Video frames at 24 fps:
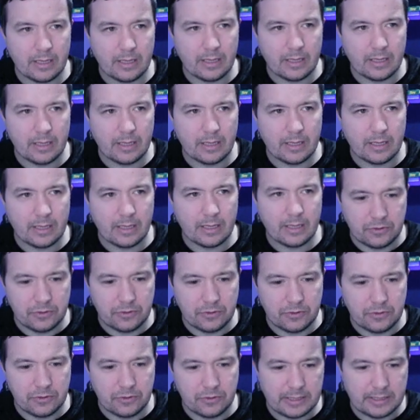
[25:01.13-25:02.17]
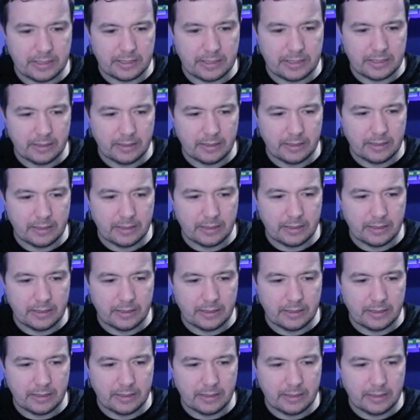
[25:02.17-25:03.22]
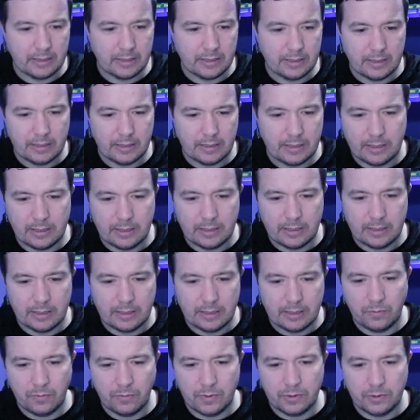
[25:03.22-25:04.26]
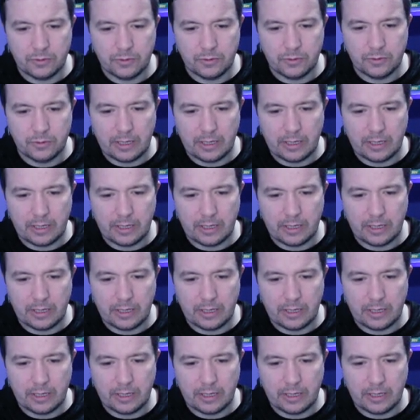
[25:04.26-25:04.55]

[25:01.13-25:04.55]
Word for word: 52 minutes in. I think we will do that